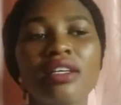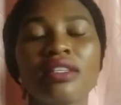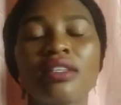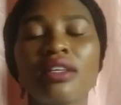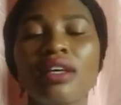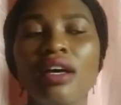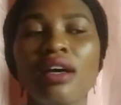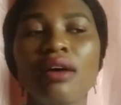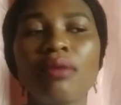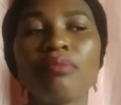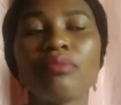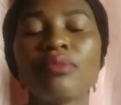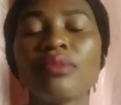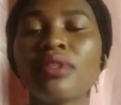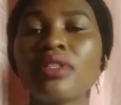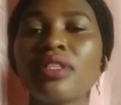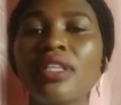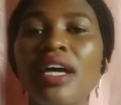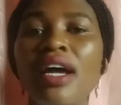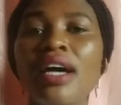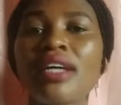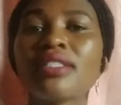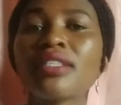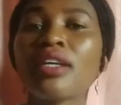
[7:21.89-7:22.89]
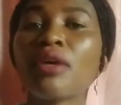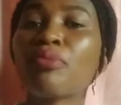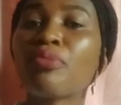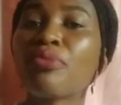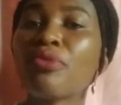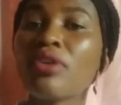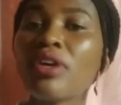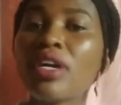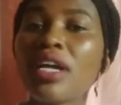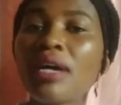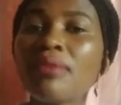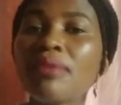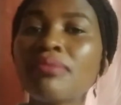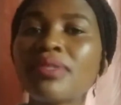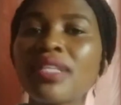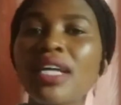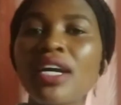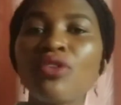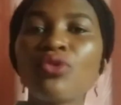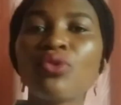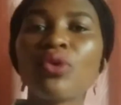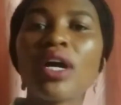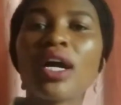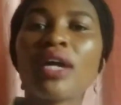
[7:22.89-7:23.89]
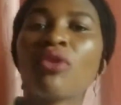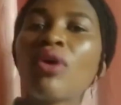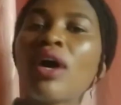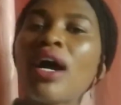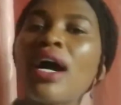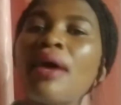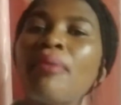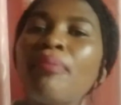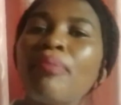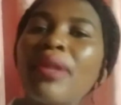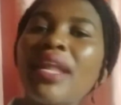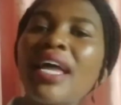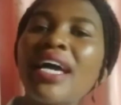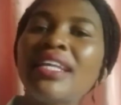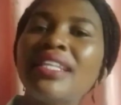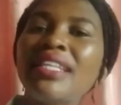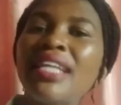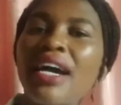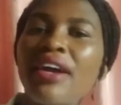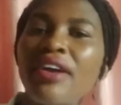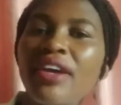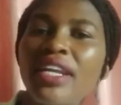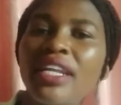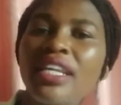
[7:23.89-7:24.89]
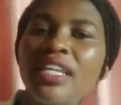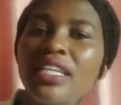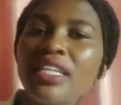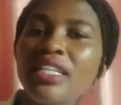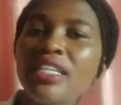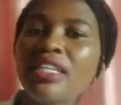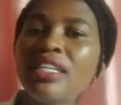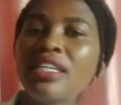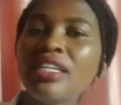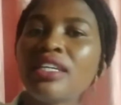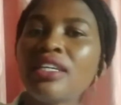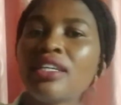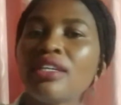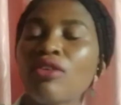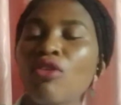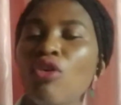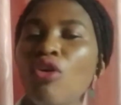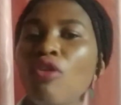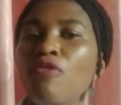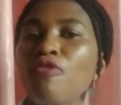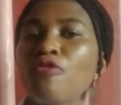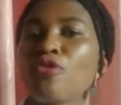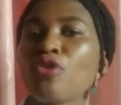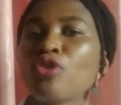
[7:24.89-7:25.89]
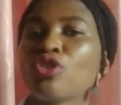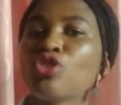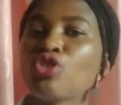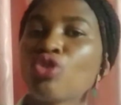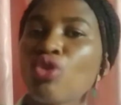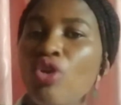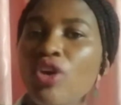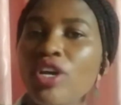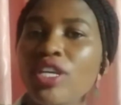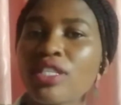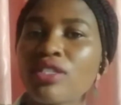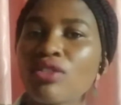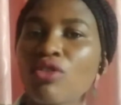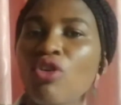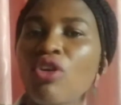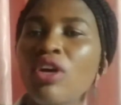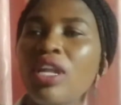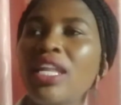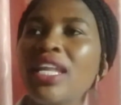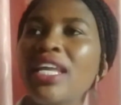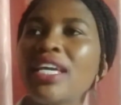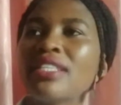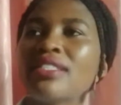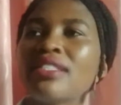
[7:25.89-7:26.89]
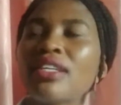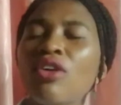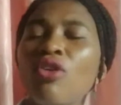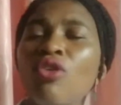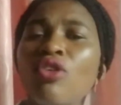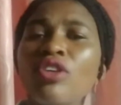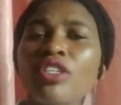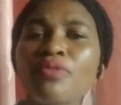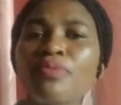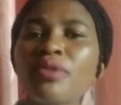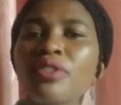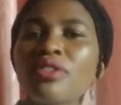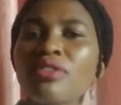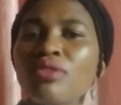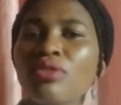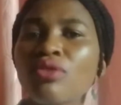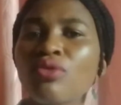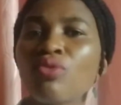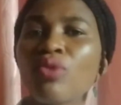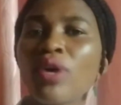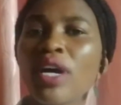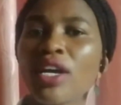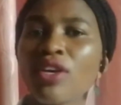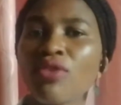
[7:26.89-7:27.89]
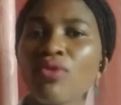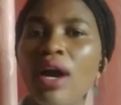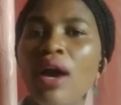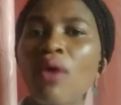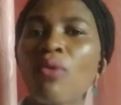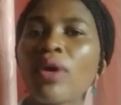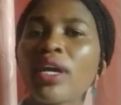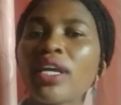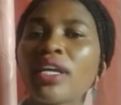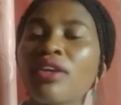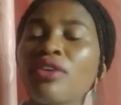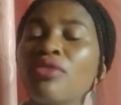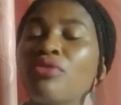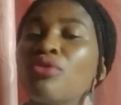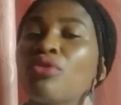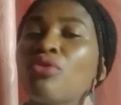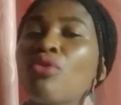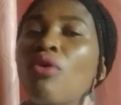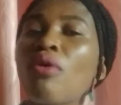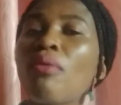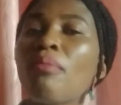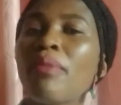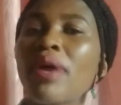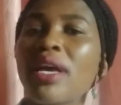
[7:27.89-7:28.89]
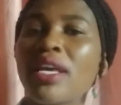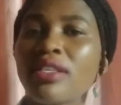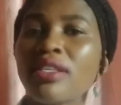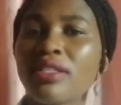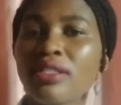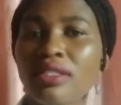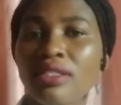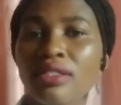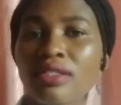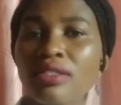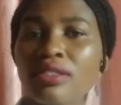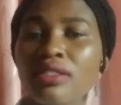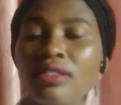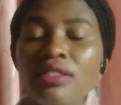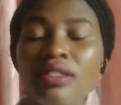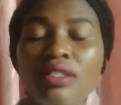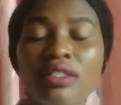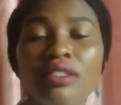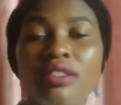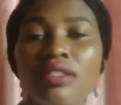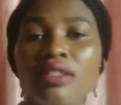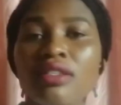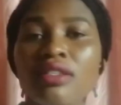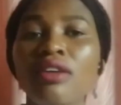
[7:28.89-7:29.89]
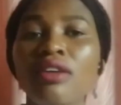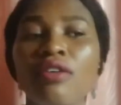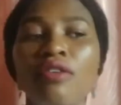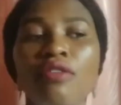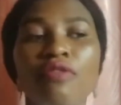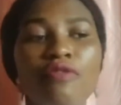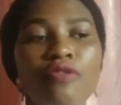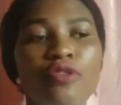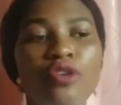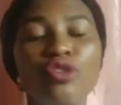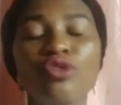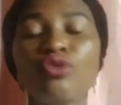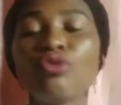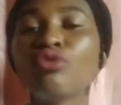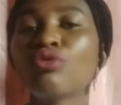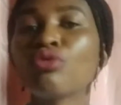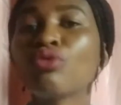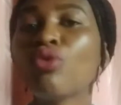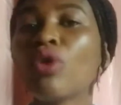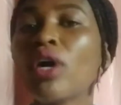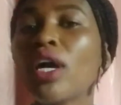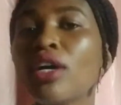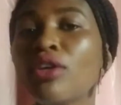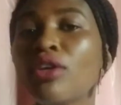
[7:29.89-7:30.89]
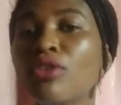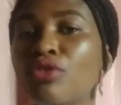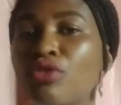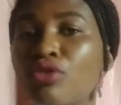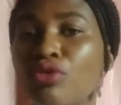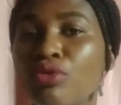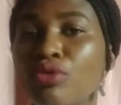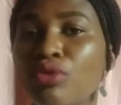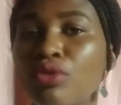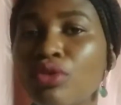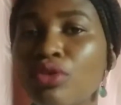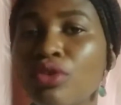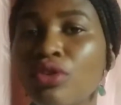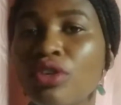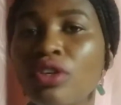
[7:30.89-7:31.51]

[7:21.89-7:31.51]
There are some programs that you cannot apply directly of your choice unless the hospital where you are working recommends it for you to go and do.